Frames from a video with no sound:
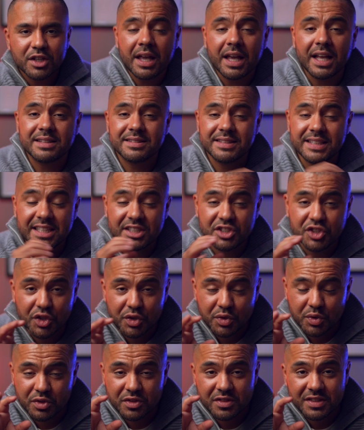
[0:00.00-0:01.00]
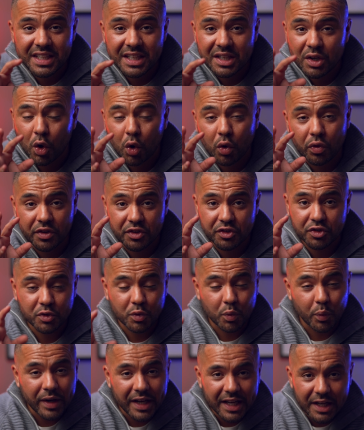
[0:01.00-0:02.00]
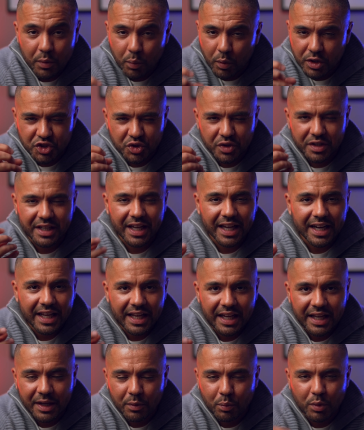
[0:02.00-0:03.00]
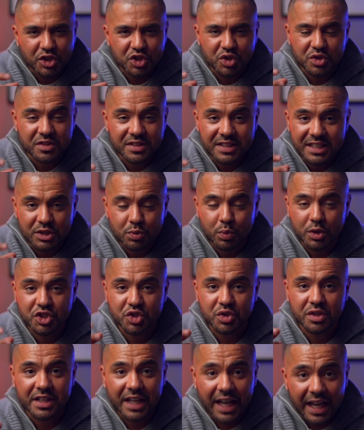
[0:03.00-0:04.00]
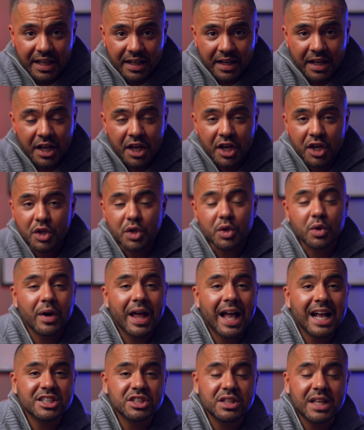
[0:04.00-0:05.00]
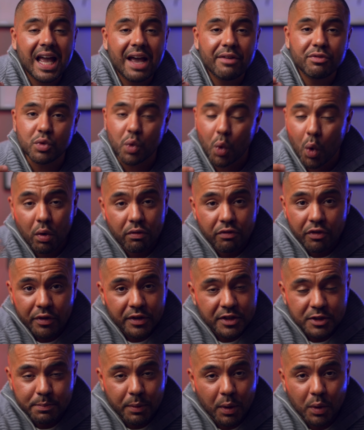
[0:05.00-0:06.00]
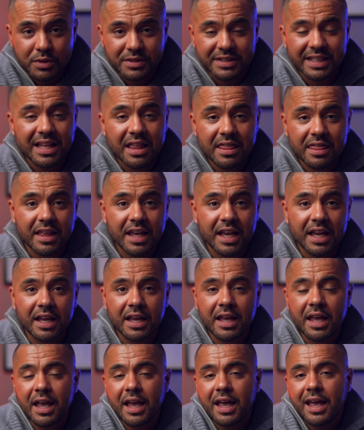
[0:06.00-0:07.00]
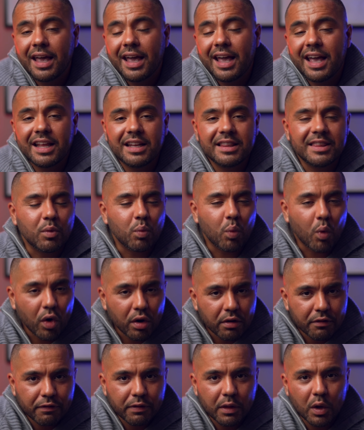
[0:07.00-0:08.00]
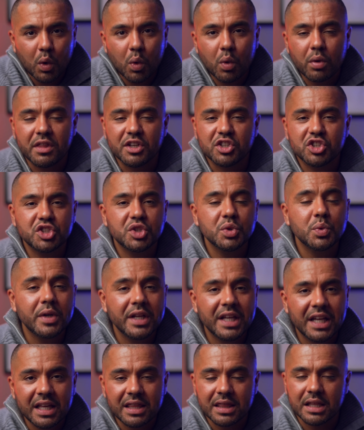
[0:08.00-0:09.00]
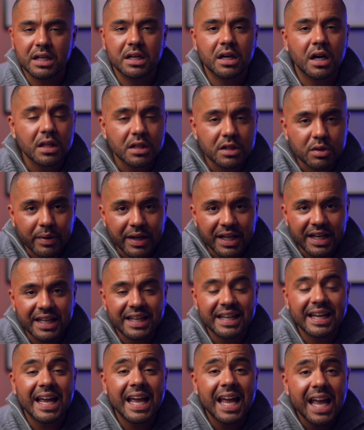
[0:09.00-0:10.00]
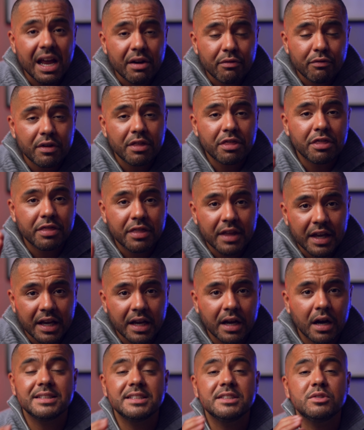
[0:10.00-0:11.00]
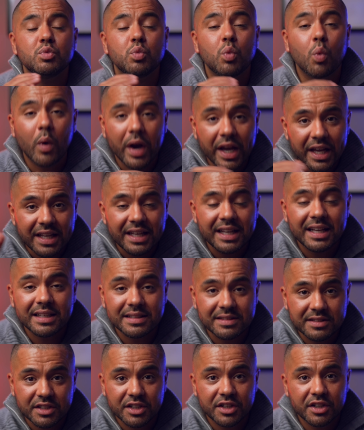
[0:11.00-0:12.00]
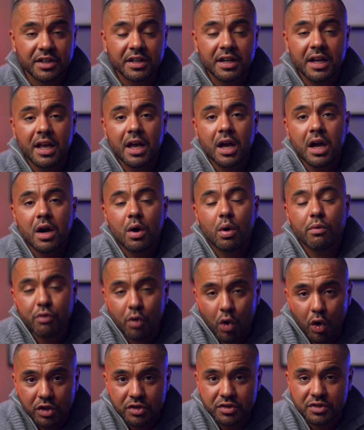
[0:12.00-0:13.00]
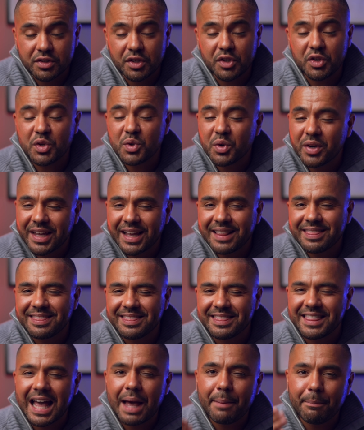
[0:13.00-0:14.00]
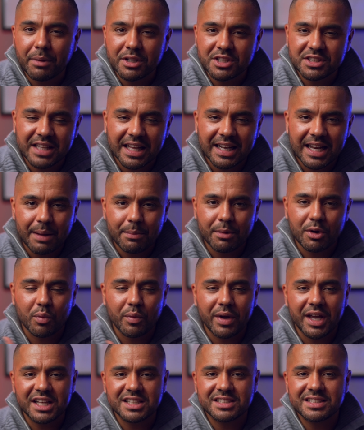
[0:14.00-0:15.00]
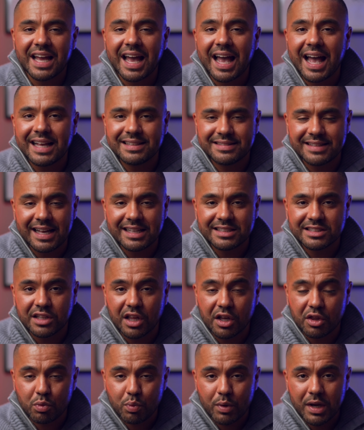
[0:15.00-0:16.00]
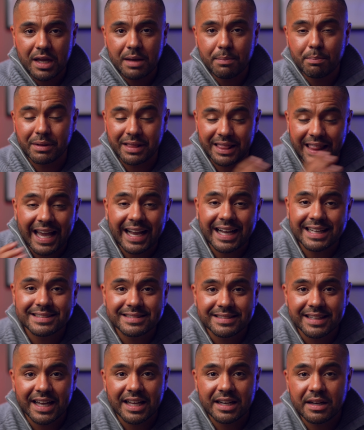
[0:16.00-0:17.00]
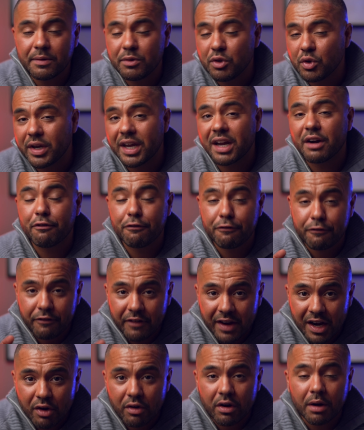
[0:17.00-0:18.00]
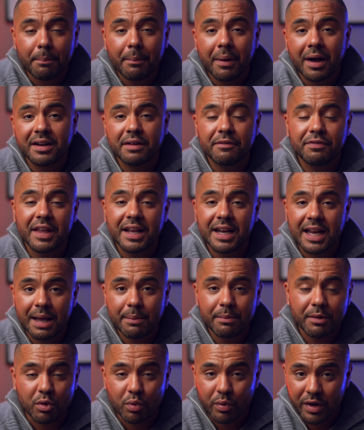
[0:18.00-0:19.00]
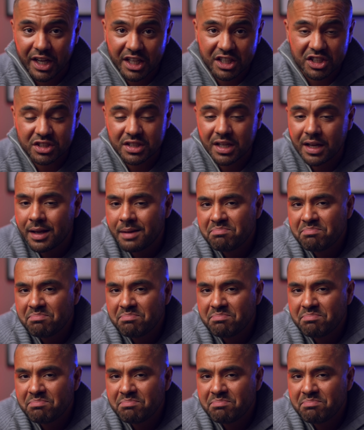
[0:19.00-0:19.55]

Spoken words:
It's easier to see on the screen what you're getting, and what you see is what you get. You don't actually have to overexpose anything, and the workflow, the shooting, the color grading, everything is way easier. Of course, you don't get that much dynamic range as S-Log 3, but like I said, you get a fair amount of dynamic range.